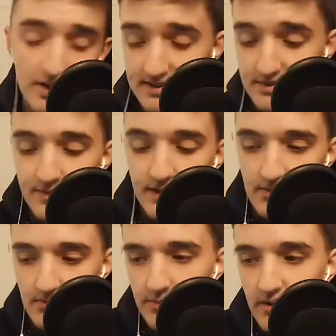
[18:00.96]
that's the
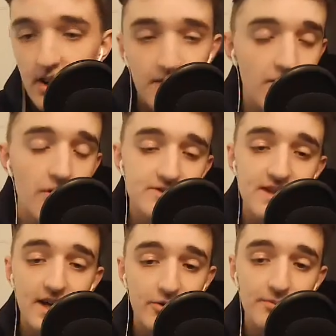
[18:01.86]
thing. Well, and obviously
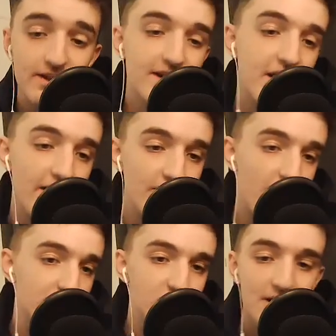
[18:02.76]
I don't play.
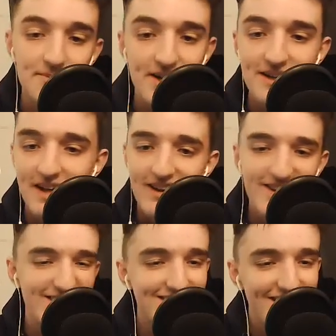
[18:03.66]
I've tried playing,
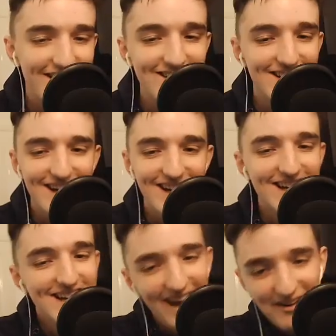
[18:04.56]
and
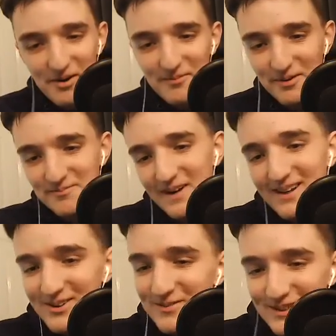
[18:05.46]
I'm
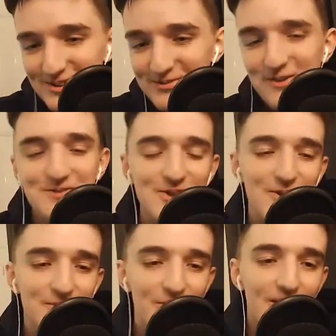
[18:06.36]
better doing my stuff off
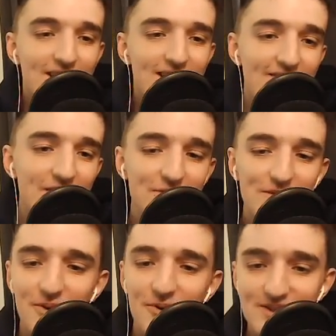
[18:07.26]
court. But I've
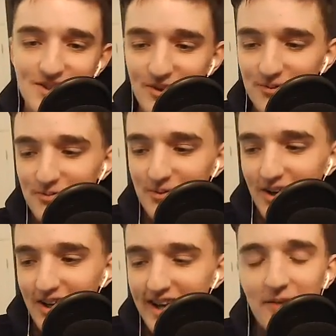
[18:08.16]
definitely noticed,
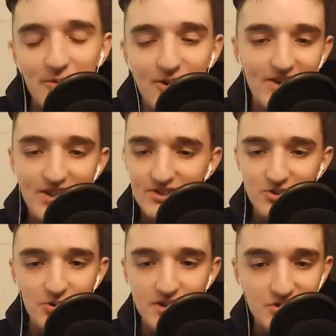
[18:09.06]
networking
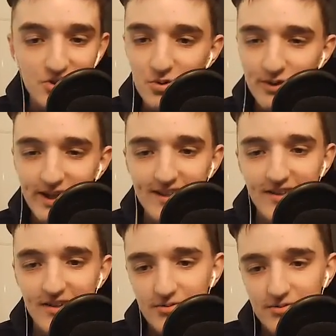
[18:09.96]
is so key.